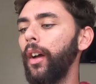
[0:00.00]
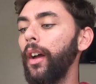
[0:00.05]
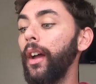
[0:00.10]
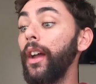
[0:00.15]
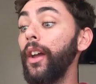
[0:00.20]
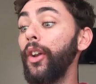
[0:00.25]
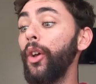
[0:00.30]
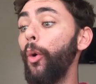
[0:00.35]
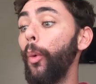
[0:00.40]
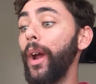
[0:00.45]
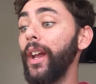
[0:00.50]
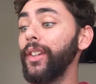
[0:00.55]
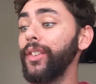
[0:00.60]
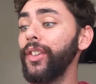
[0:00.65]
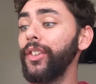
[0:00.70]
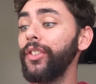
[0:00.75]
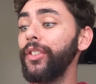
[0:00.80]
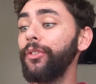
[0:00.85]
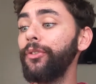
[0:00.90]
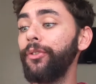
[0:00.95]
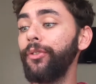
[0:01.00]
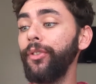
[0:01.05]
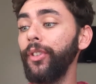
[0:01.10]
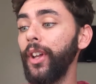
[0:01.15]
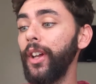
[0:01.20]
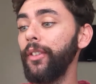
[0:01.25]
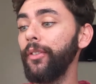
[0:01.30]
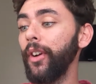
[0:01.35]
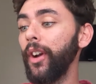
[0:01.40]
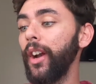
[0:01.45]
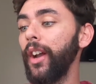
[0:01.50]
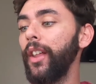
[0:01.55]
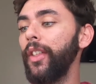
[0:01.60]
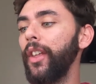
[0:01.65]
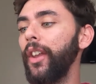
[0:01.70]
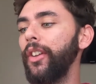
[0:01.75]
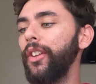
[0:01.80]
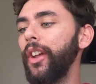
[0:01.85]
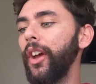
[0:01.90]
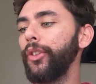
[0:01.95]
An oasis of flavor in
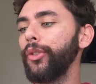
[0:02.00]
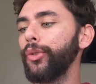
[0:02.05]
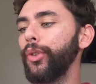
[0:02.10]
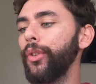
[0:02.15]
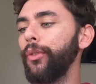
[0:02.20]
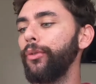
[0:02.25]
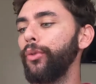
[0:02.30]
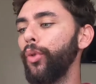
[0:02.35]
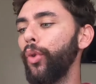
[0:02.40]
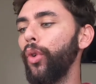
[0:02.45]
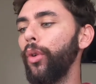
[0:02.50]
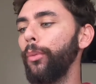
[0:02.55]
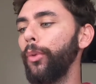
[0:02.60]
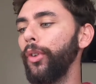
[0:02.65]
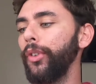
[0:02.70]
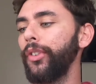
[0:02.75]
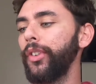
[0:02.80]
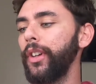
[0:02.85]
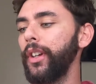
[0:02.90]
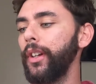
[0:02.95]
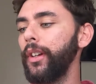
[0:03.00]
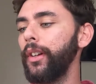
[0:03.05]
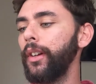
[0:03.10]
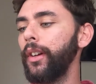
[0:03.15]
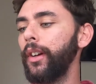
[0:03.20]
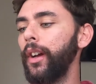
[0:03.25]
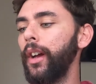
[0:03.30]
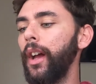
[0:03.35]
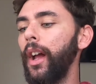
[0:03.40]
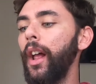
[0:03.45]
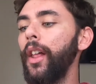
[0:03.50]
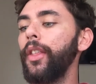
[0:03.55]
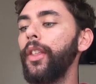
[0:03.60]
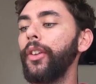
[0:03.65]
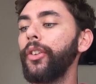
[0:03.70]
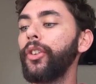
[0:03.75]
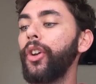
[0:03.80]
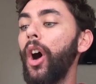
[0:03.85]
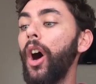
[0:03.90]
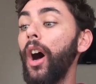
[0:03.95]
the desert of normalcy.
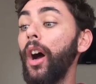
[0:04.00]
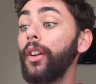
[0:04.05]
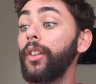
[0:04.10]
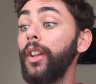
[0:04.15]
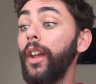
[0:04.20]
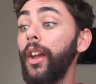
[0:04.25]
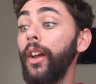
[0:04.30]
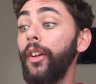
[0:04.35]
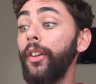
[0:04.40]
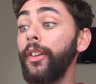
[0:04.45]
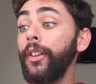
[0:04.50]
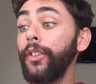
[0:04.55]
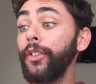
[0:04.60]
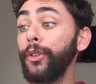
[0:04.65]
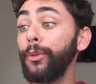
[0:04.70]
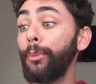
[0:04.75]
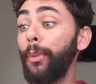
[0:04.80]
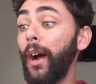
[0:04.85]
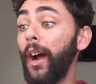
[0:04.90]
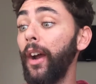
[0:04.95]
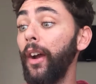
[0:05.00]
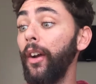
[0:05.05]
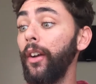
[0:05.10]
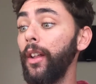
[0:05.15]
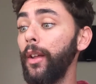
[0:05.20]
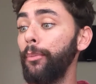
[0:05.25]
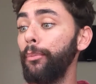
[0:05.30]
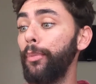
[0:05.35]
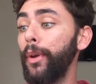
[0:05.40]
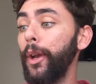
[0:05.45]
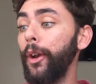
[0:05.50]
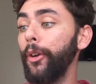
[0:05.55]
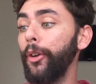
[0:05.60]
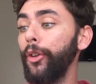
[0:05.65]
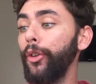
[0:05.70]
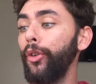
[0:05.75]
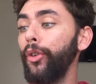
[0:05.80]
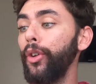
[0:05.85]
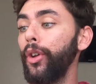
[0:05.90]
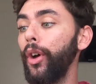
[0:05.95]
This cocktail-inspired
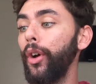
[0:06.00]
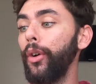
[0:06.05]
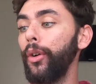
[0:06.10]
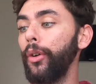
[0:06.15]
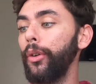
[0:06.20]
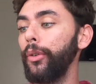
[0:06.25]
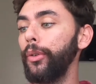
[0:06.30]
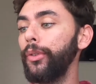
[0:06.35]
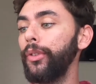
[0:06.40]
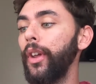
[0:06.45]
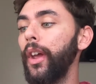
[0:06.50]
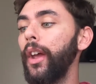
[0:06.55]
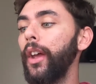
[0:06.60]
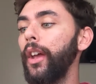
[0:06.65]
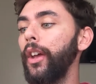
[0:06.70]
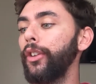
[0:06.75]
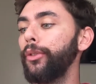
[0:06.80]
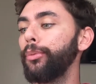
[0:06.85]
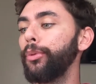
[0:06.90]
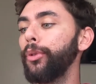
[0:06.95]
imperial goes is